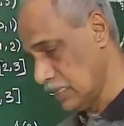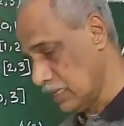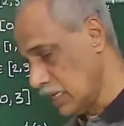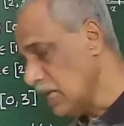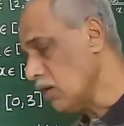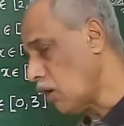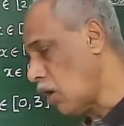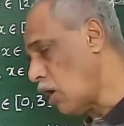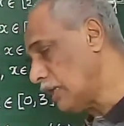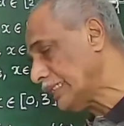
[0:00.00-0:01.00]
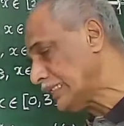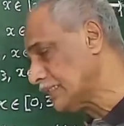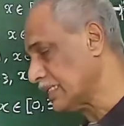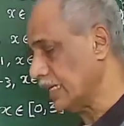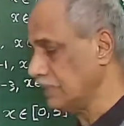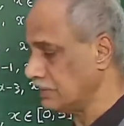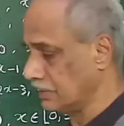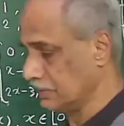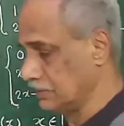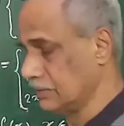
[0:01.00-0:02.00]
In all these
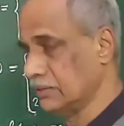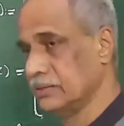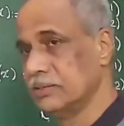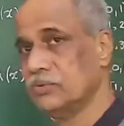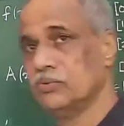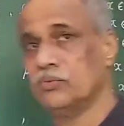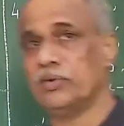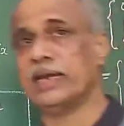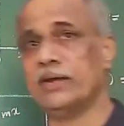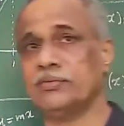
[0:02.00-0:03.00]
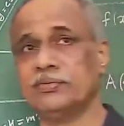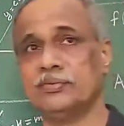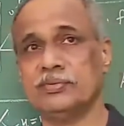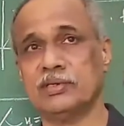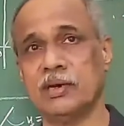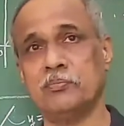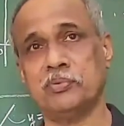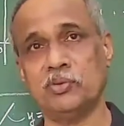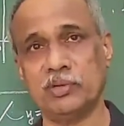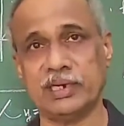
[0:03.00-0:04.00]
cases we have
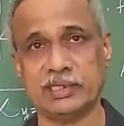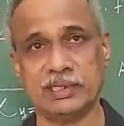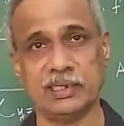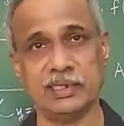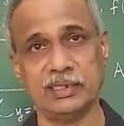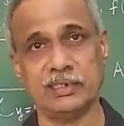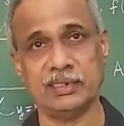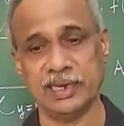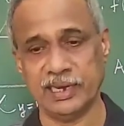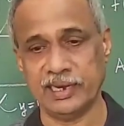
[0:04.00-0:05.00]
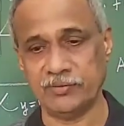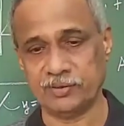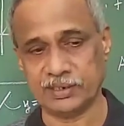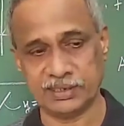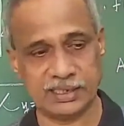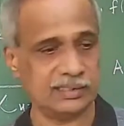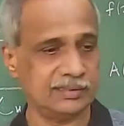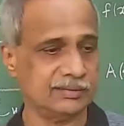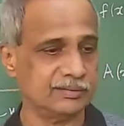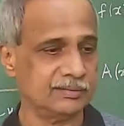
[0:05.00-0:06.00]
computed the area
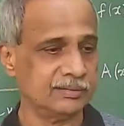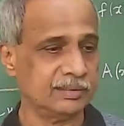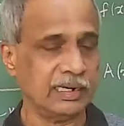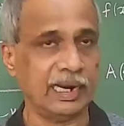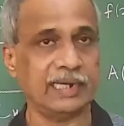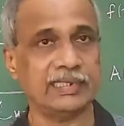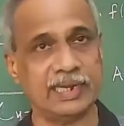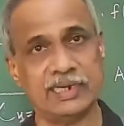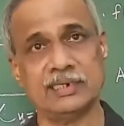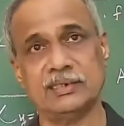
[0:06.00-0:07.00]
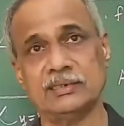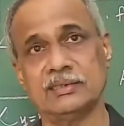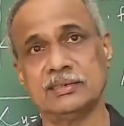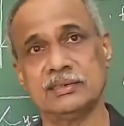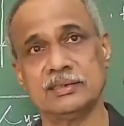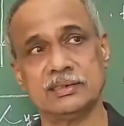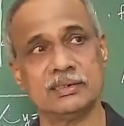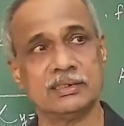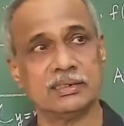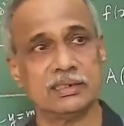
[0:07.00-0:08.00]
function and then
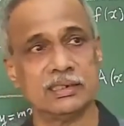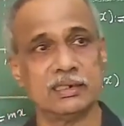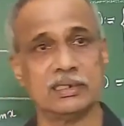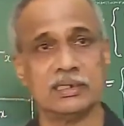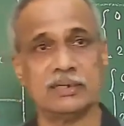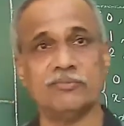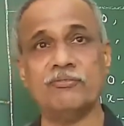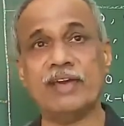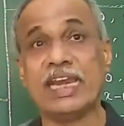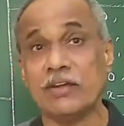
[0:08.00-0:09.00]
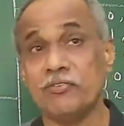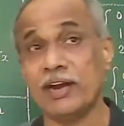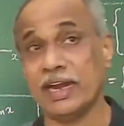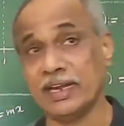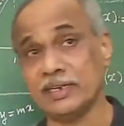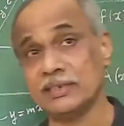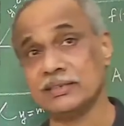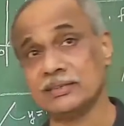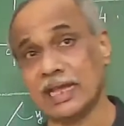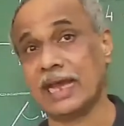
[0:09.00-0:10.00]
verified
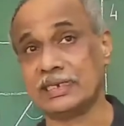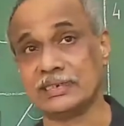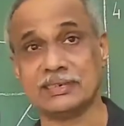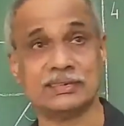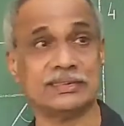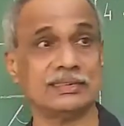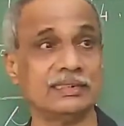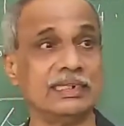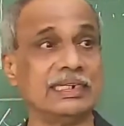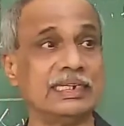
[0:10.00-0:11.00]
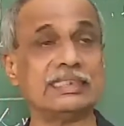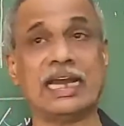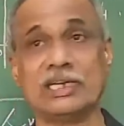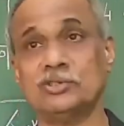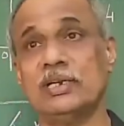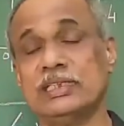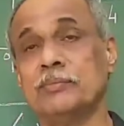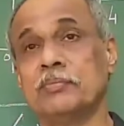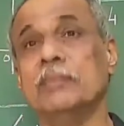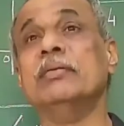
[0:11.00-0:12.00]
that it is actually the
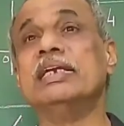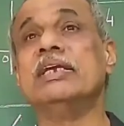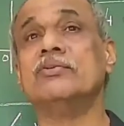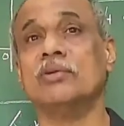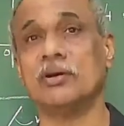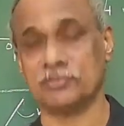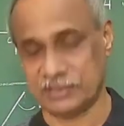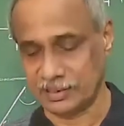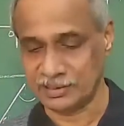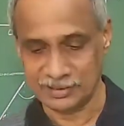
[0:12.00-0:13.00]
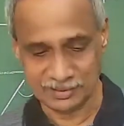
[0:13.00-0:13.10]
primitive of the